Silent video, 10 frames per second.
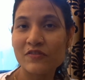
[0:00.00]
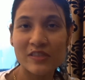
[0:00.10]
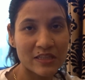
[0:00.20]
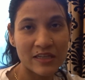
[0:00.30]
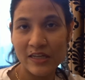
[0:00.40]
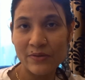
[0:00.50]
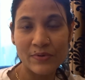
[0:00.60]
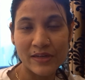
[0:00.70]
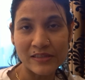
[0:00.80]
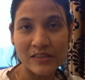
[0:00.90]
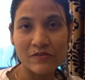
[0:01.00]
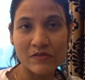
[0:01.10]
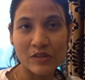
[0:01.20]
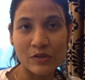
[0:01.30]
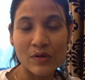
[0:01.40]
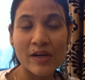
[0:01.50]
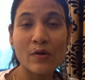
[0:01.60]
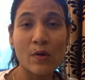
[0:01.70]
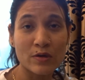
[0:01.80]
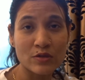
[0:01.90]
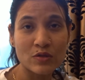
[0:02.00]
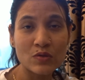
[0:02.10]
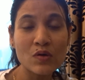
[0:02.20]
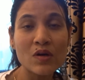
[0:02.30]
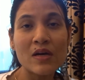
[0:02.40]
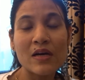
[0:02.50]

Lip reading: physically present with you, and also